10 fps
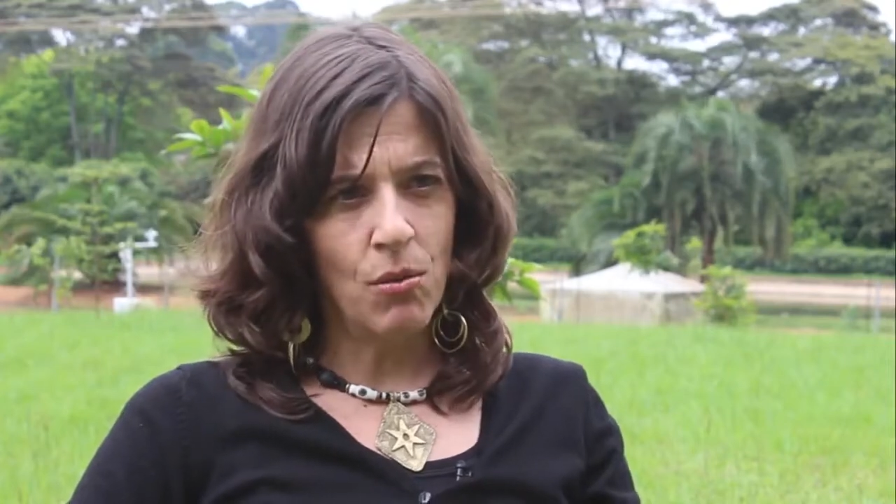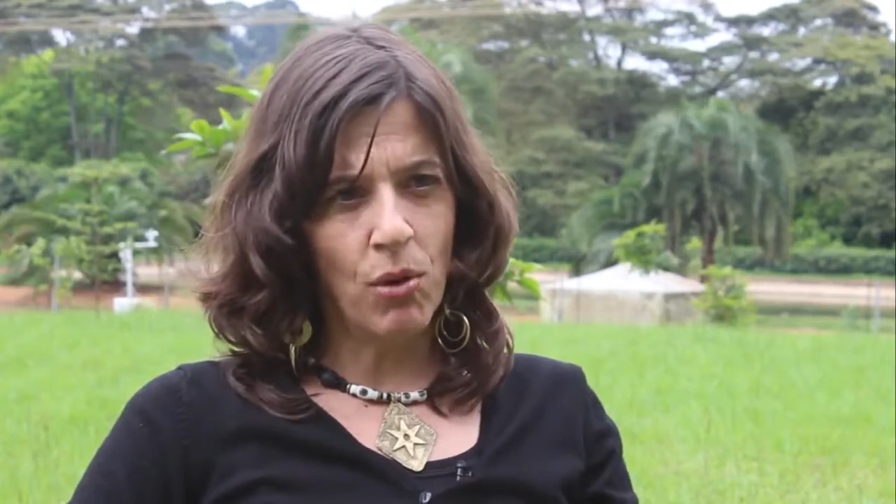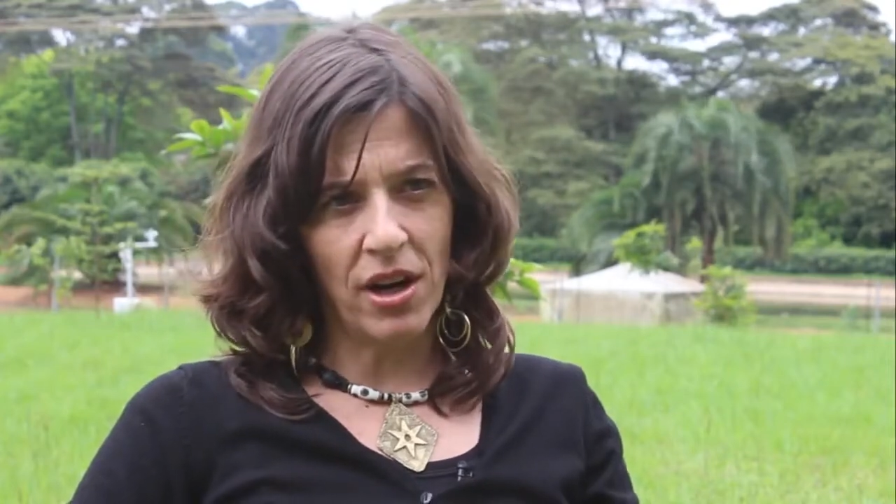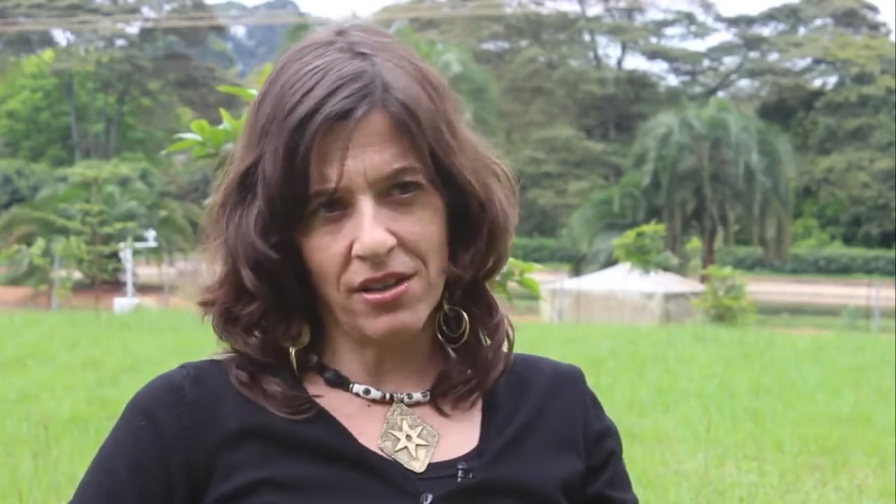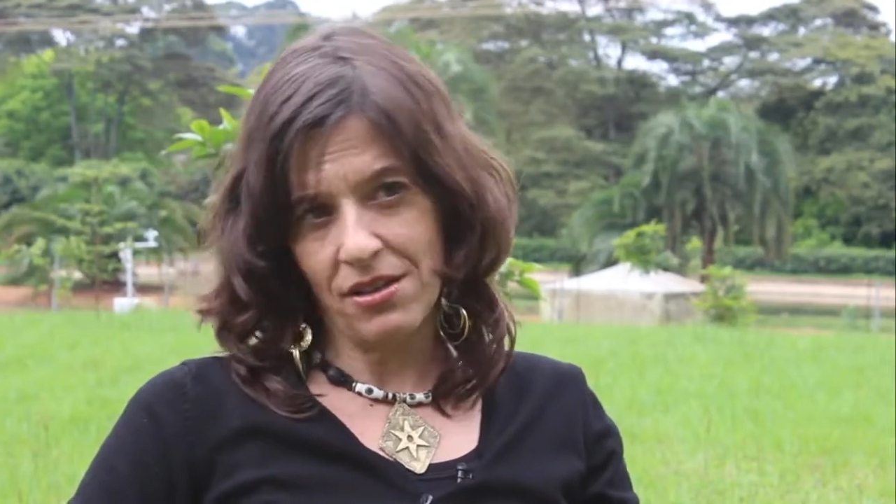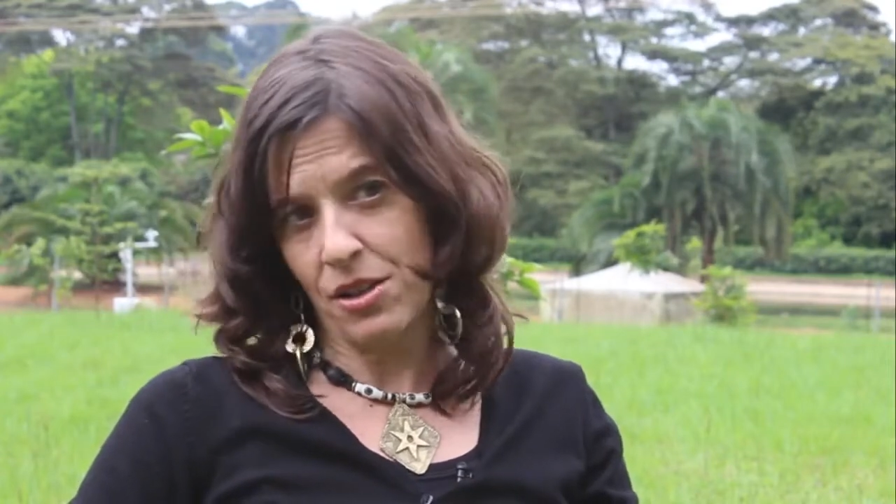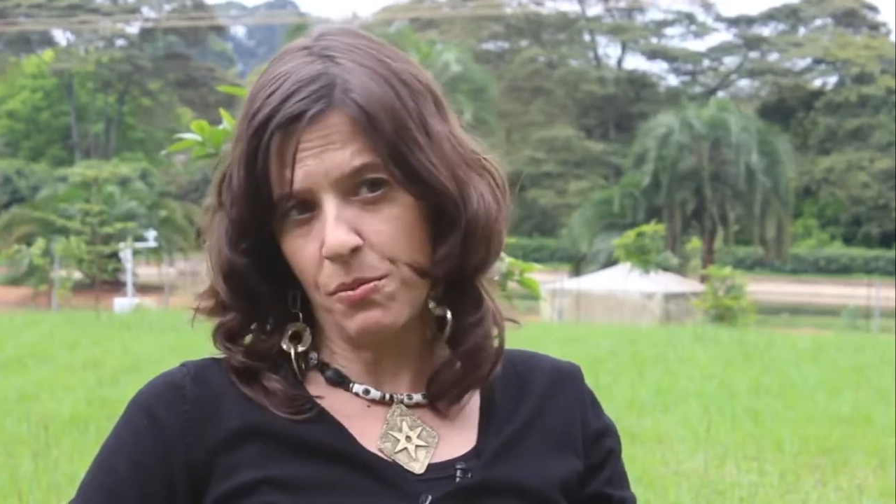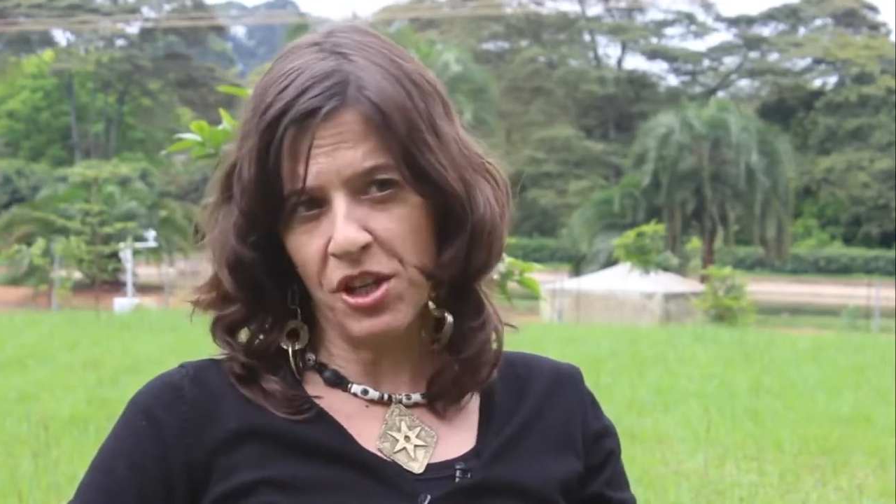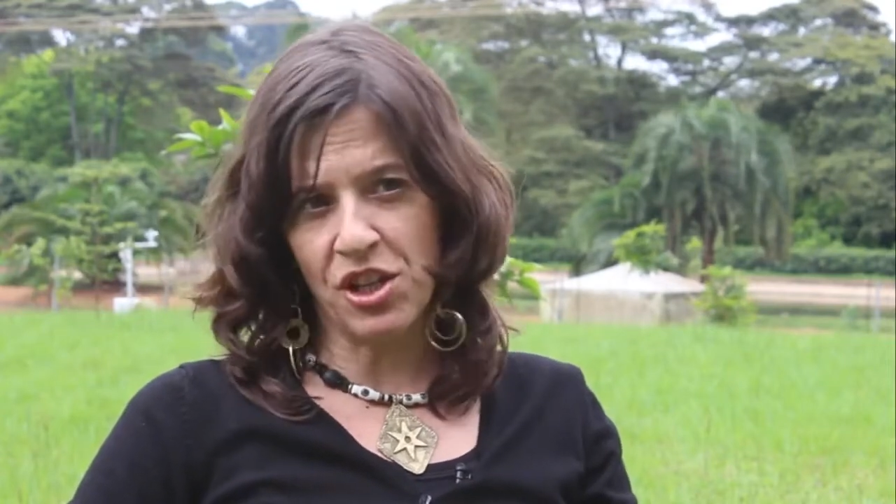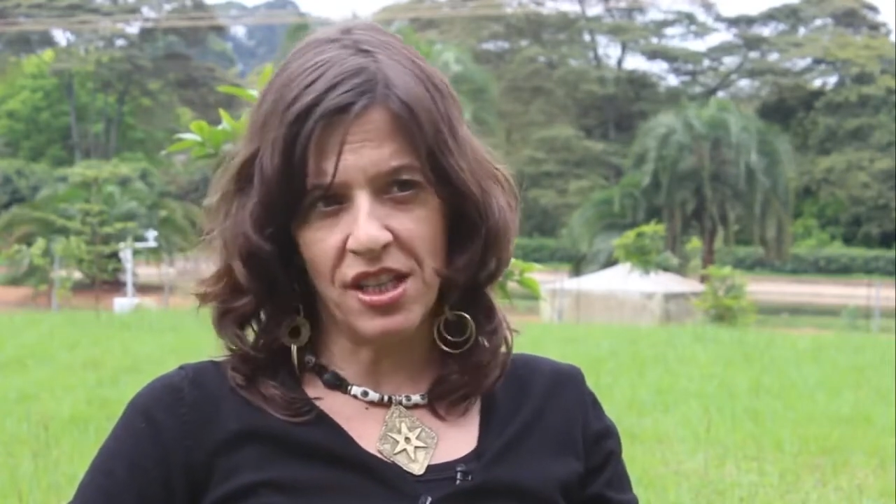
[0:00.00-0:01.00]
what
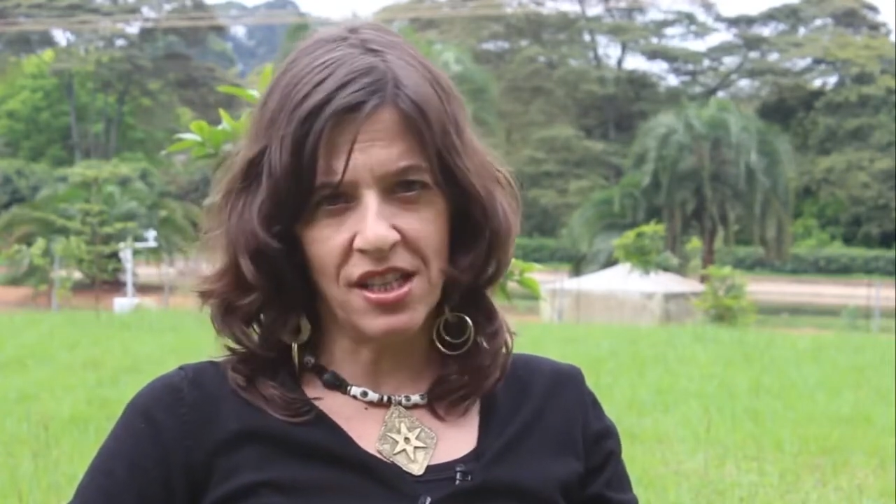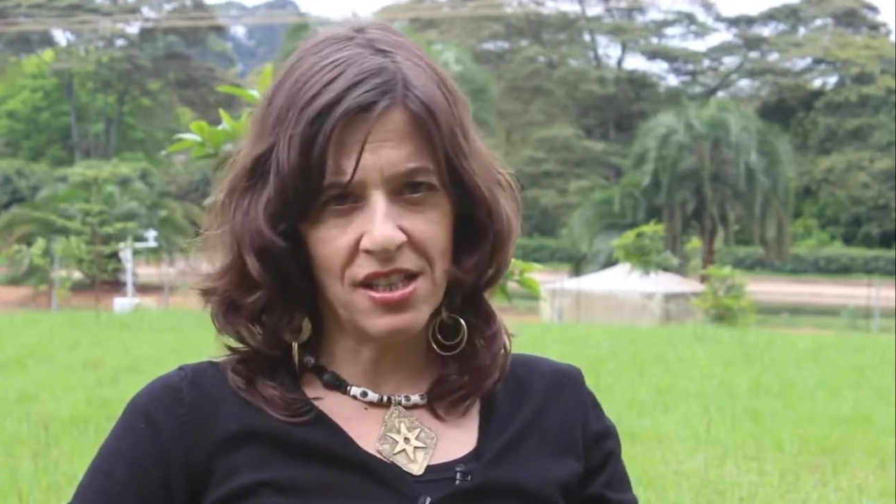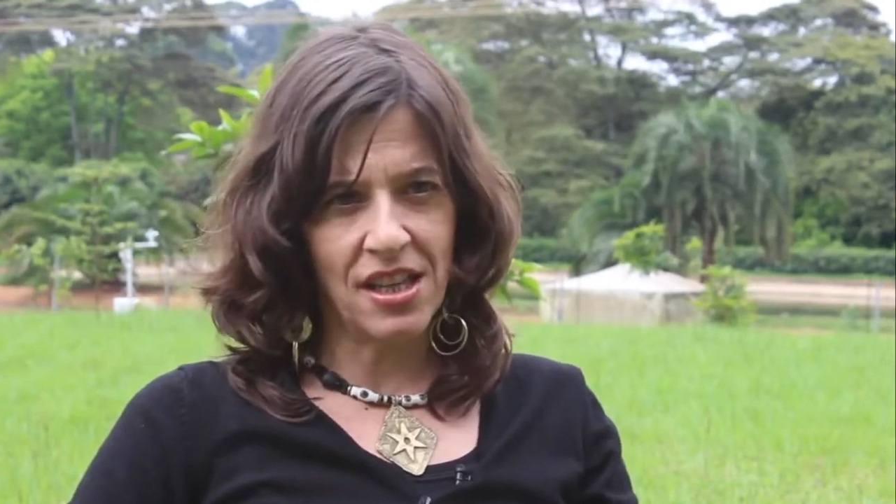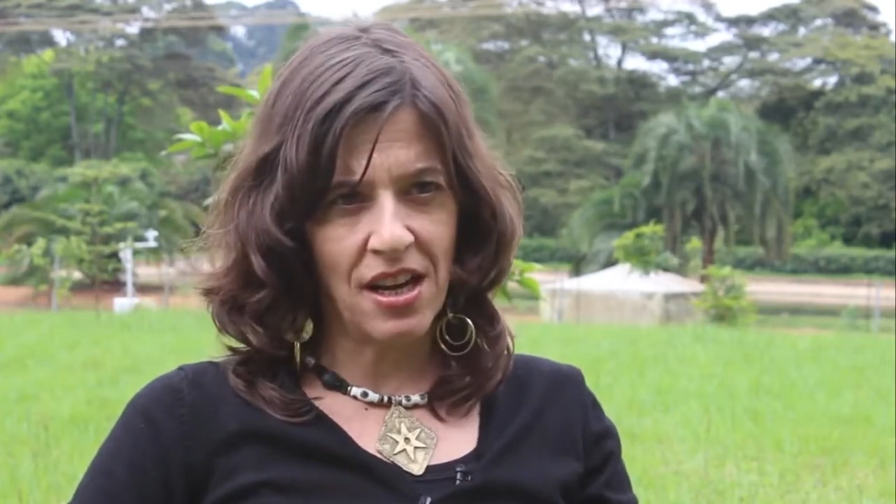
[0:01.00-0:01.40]
species